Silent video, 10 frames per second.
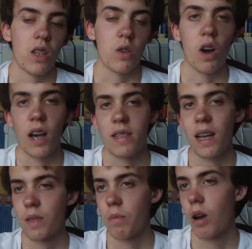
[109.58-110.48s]
So guys,
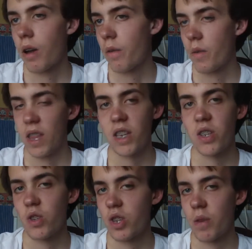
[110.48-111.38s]
that's my
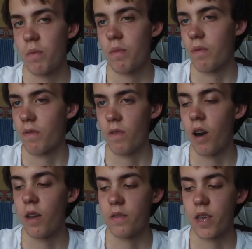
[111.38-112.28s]
relationship
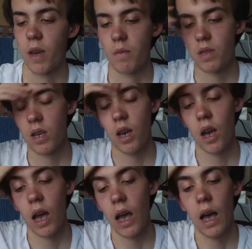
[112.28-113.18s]
five steps.
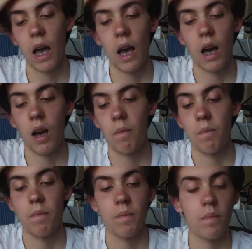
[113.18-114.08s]

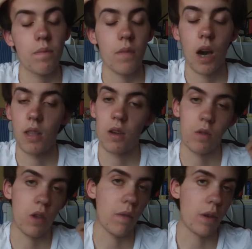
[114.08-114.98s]
I've
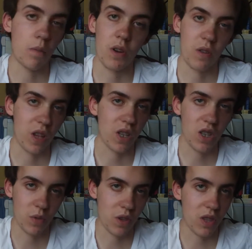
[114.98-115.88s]
never been in a
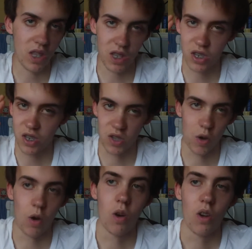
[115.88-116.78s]
relationship, so this is just
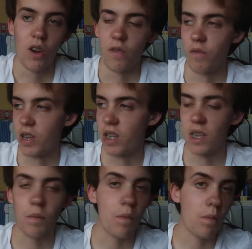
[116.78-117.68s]
not
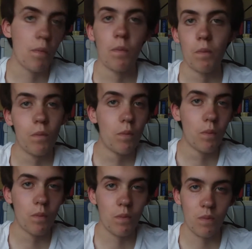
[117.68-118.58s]
really
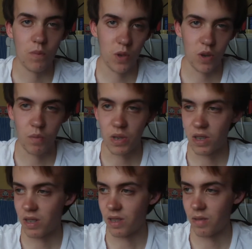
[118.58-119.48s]
good,
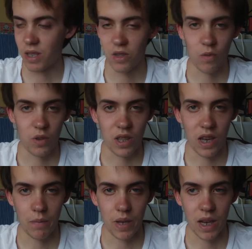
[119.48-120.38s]
because this is not really
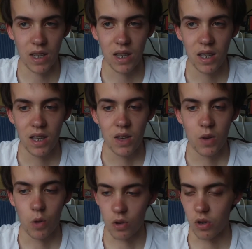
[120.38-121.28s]
that bad.
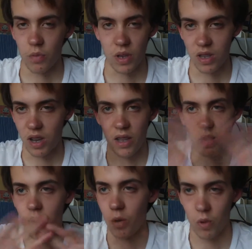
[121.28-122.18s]
Or good, because I
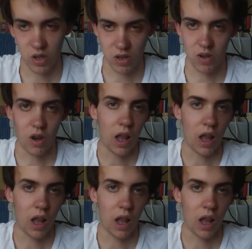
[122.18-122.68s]
don't know what's going